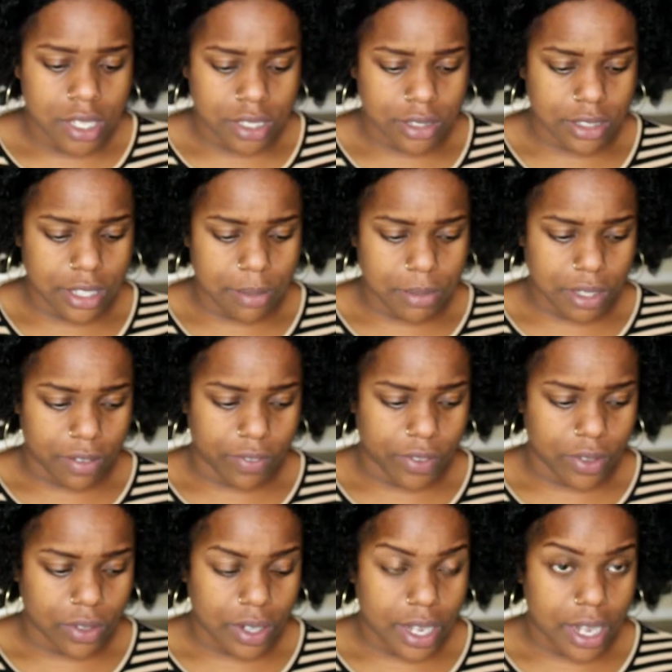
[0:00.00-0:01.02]
Sometimes I
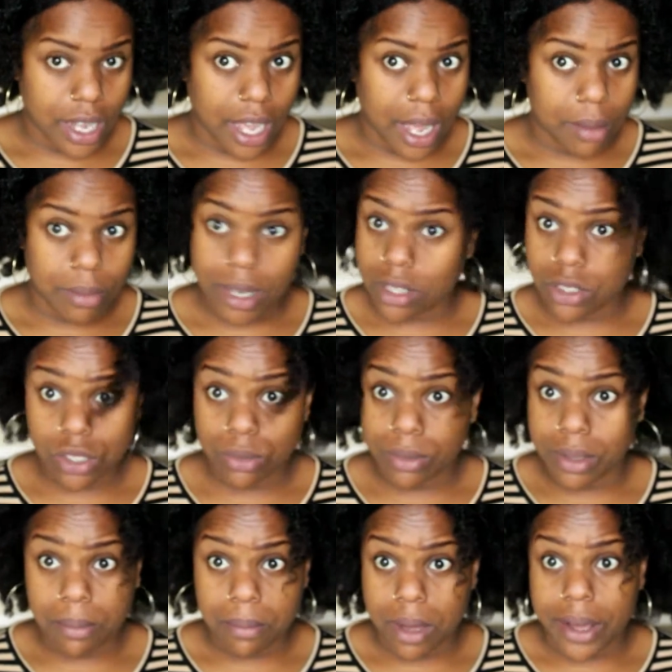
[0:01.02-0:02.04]
feel like I'm not
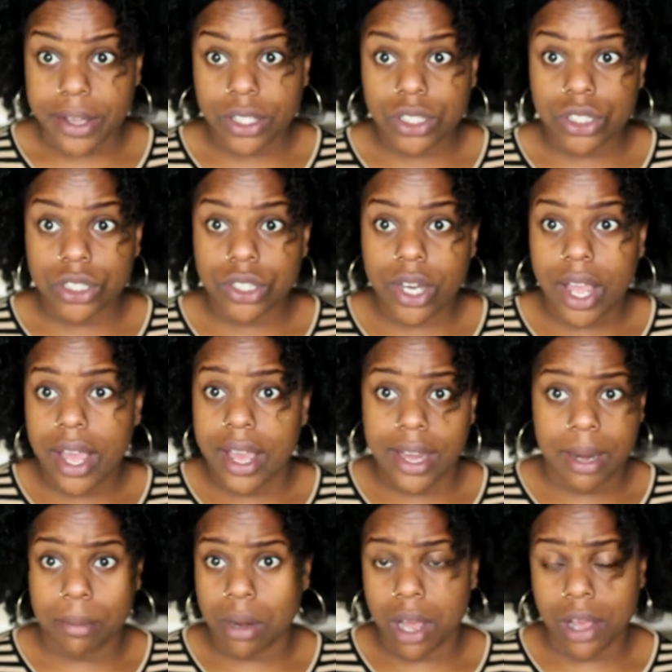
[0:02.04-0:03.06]
doing much
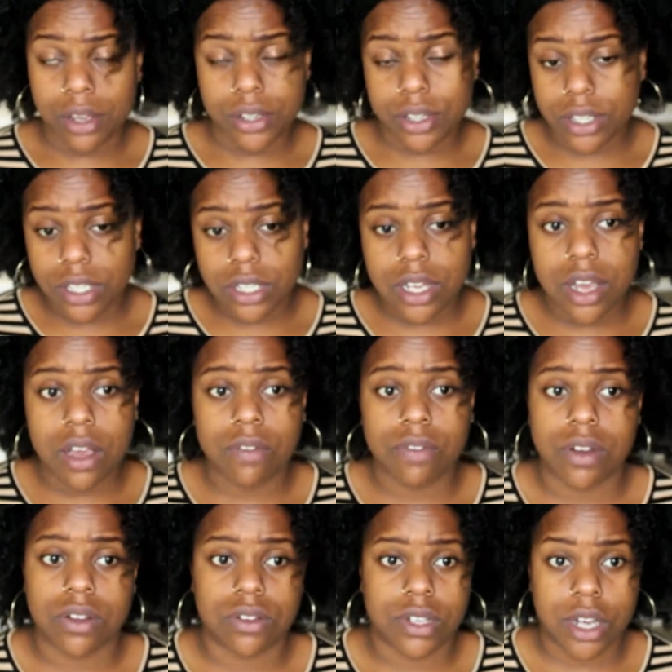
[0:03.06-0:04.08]
and I'm not good
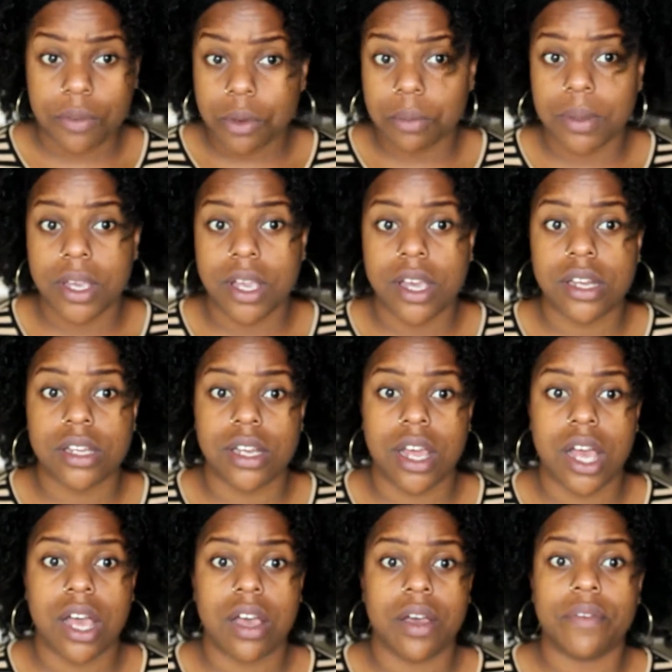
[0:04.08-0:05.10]
enough. I'll never be good
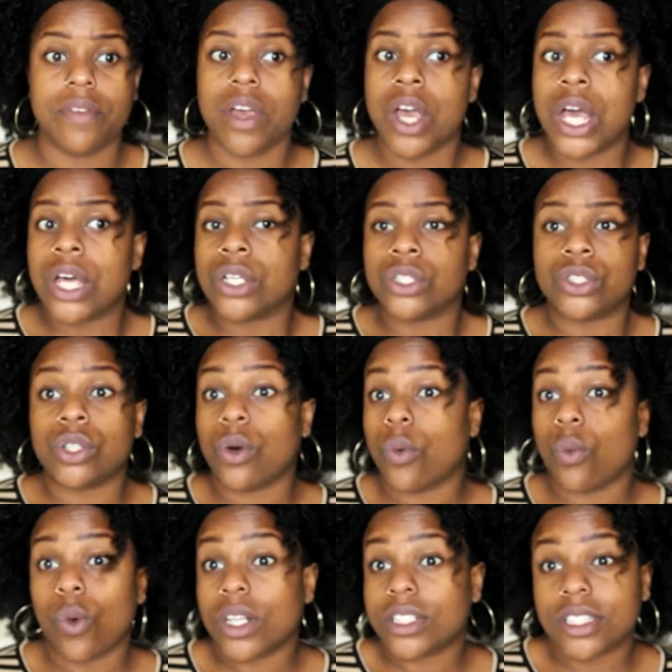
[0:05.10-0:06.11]
enough.
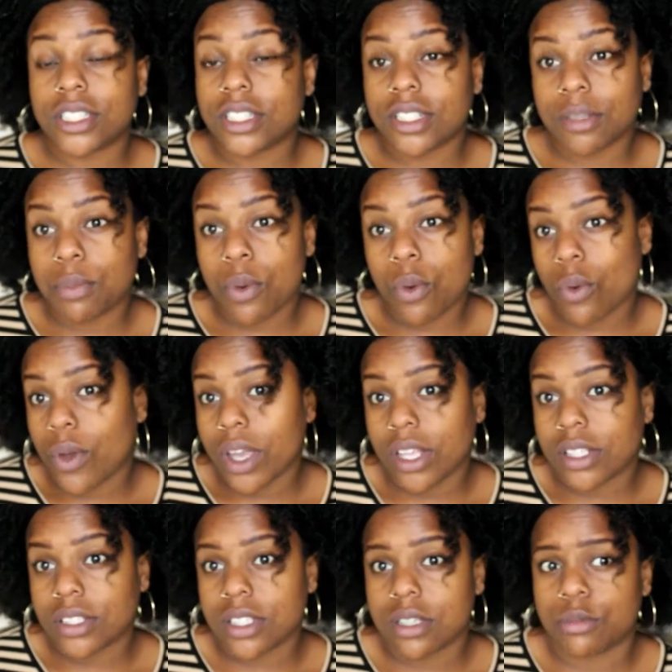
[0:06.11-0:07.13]
So what's the
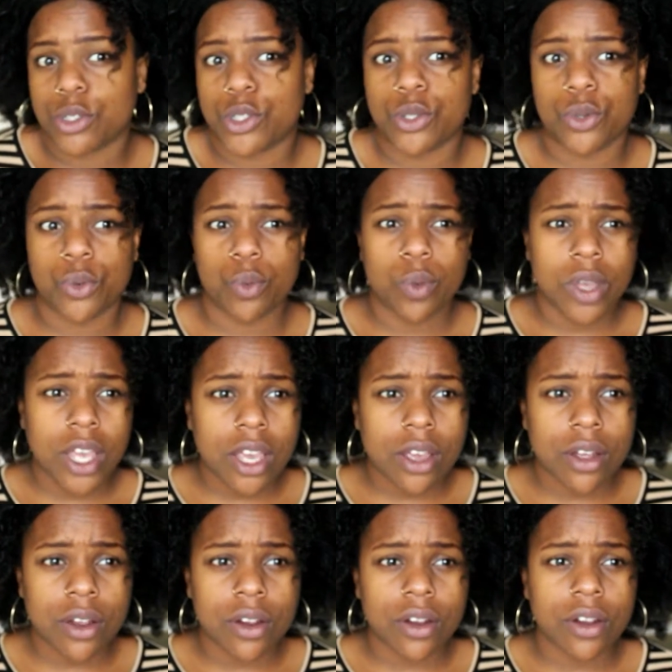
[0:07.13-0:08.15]
point? I'm too
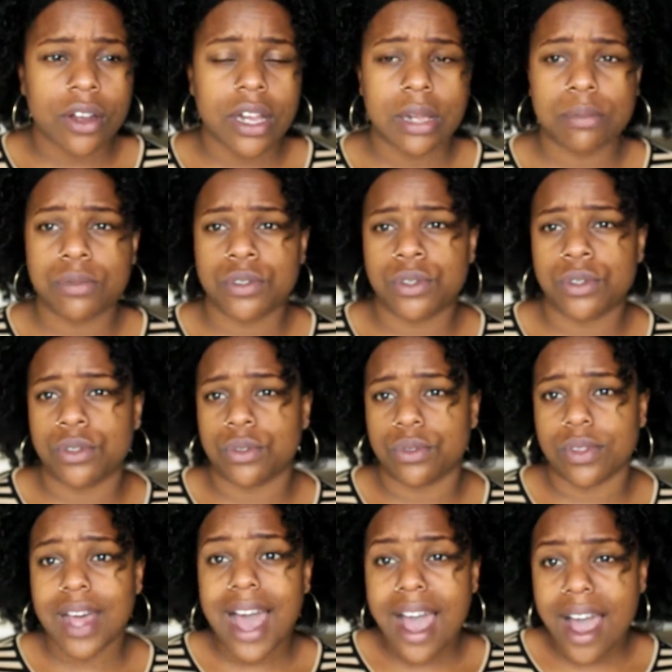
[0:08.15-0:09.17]
weird. I'm too
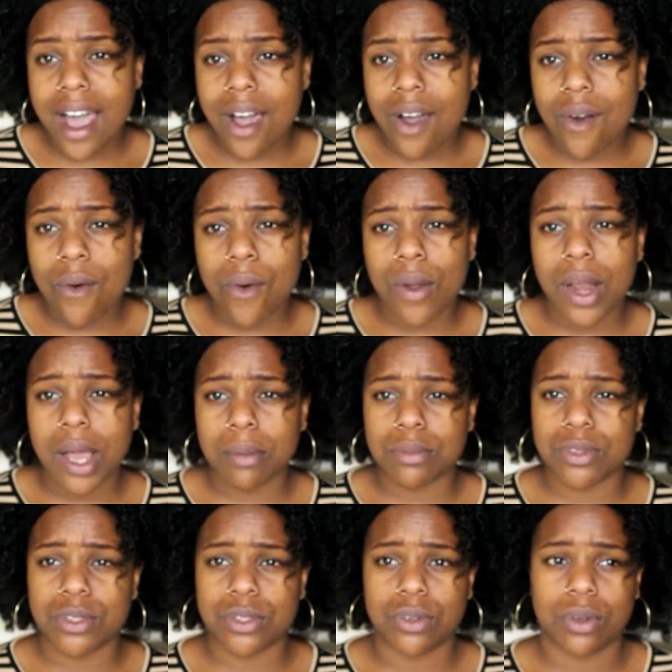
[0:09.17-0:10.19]
loud.
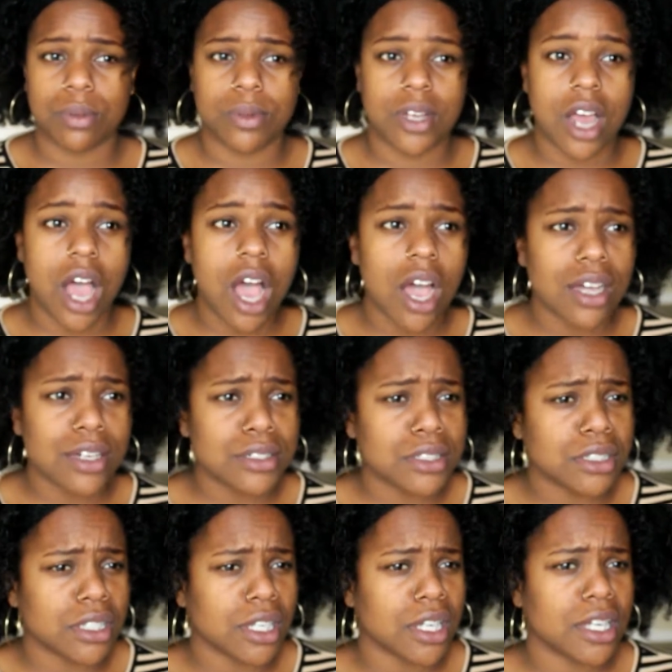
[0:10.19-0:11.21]
I'm too
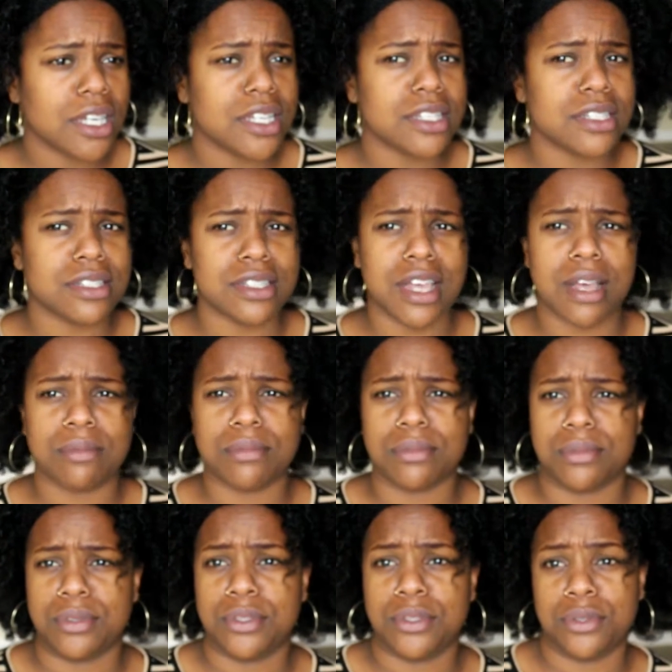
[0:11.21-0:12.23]
obnoxious.
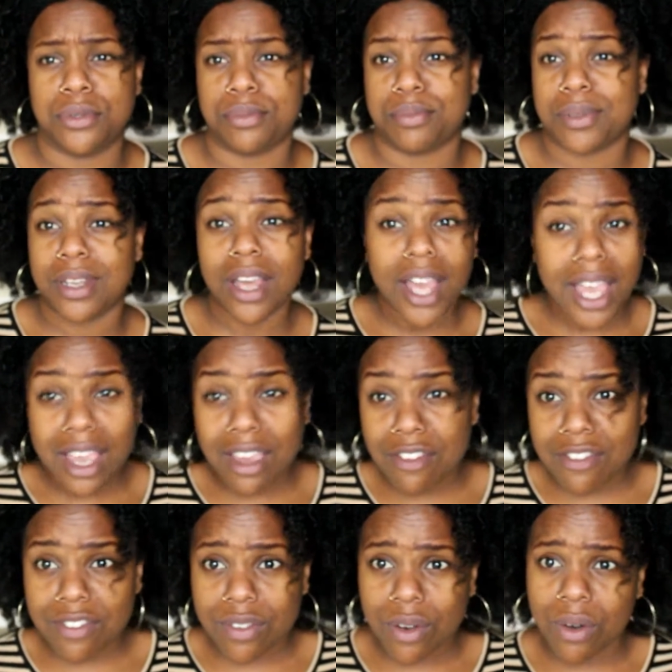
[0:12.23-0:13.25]
I'm too
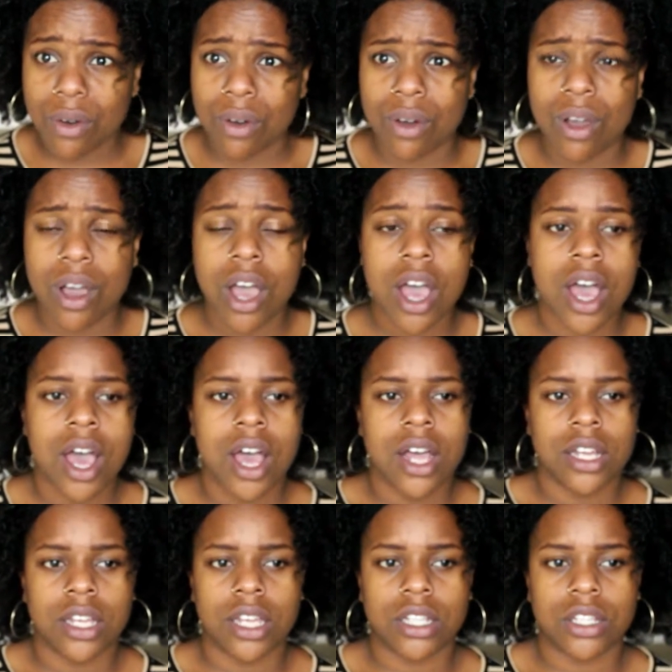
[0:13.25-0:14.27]
playful.
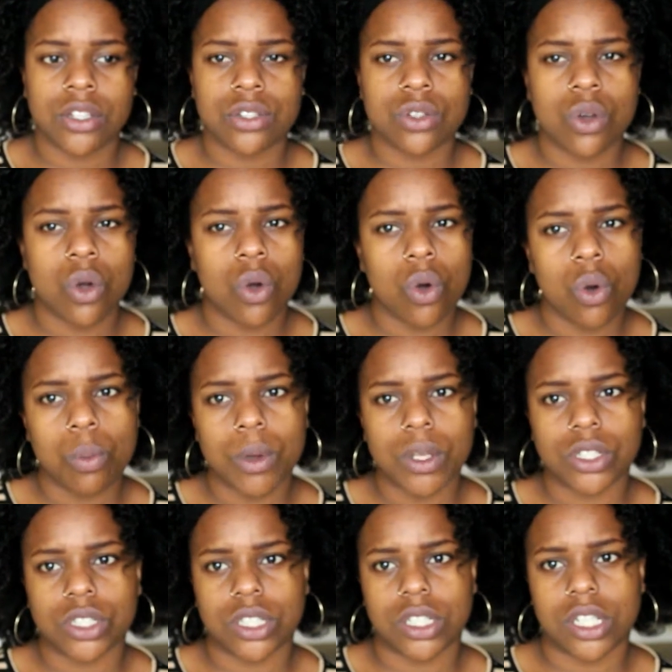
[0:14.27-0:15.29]
Like there's a whole
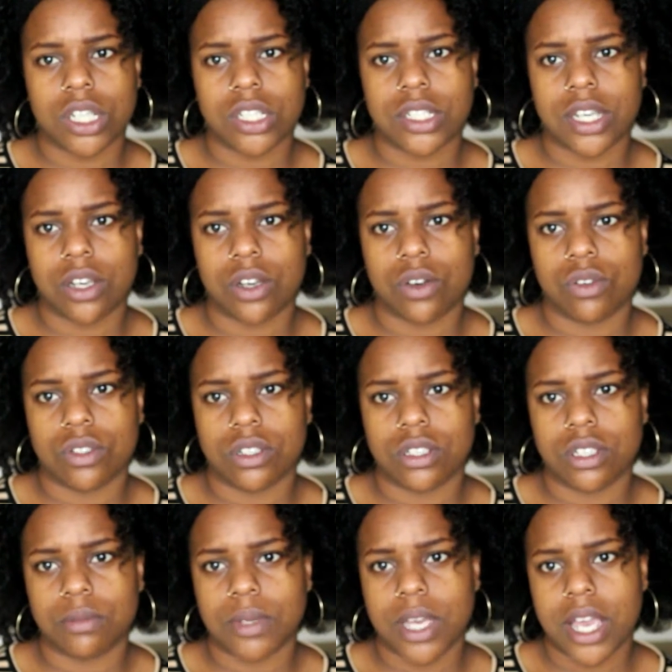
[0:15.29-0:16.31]
bunch of things that goes
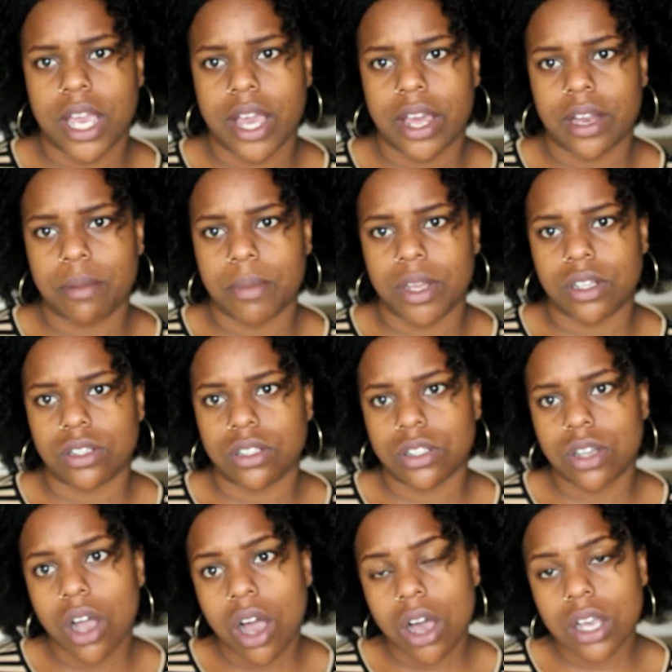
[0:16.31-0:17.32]
into my head. And my
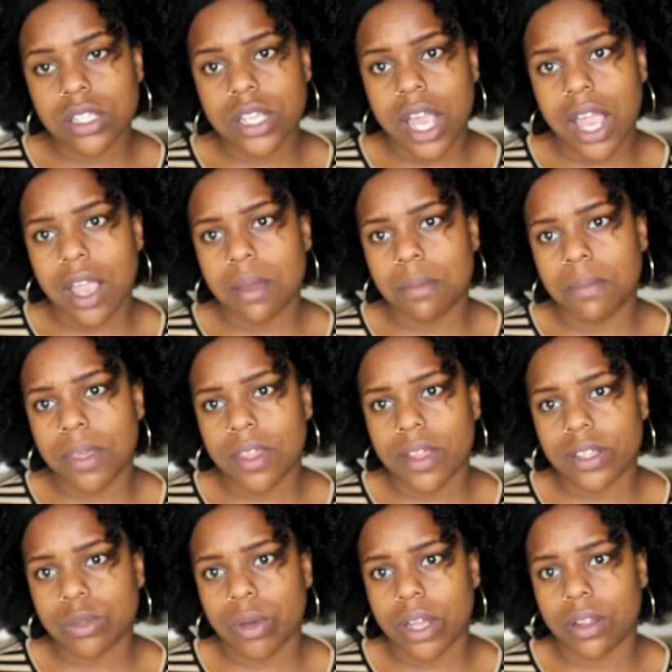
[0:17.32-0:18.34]
dogs hate me.
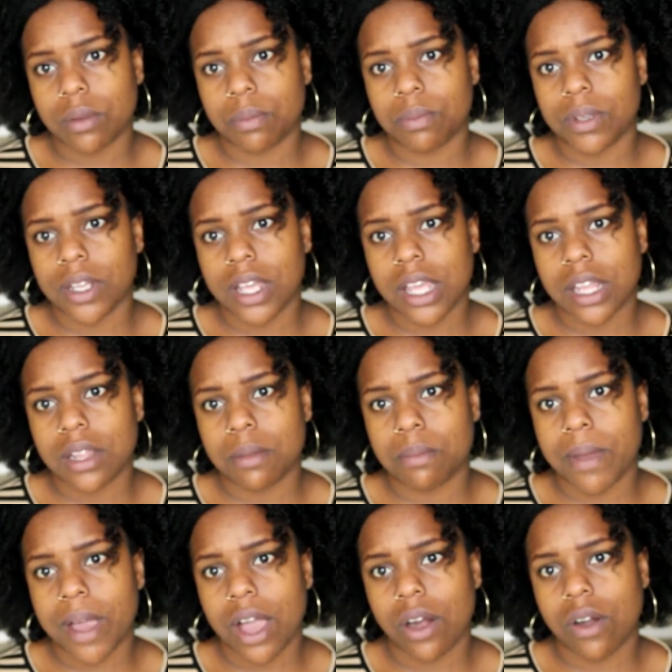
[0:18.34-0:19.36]
That's why they're playing in the
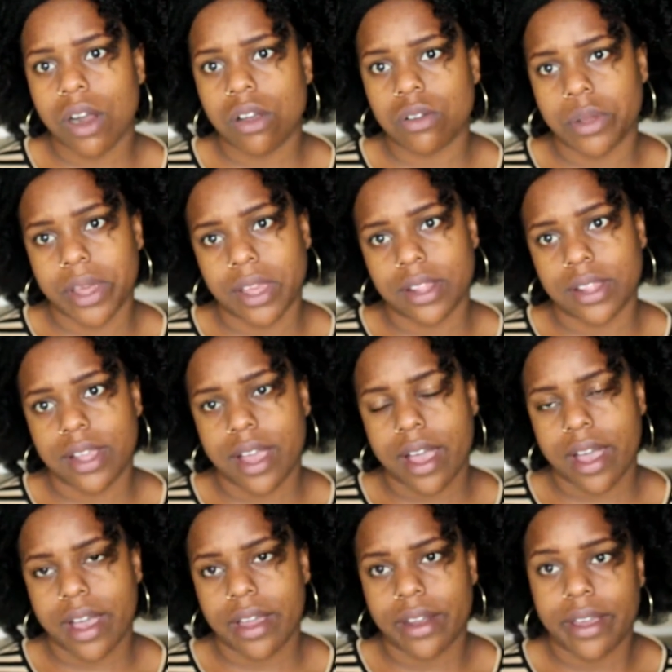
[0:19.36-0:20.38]
background like
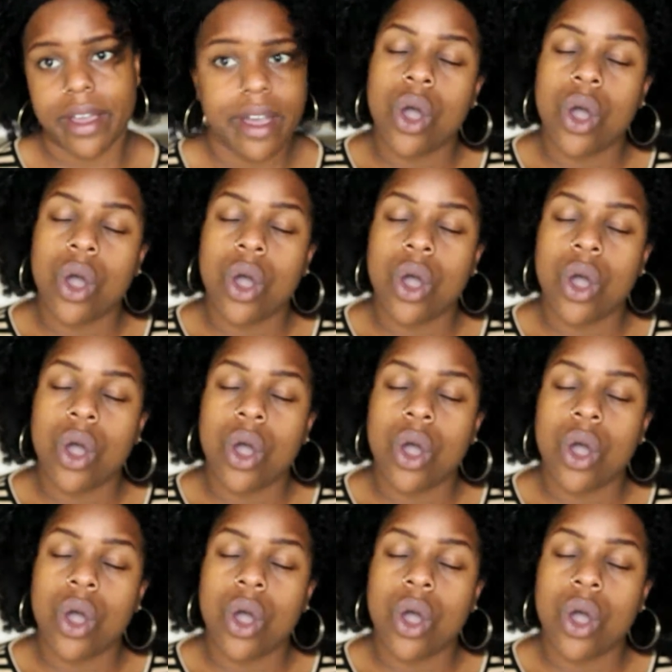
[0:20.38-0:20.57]
that.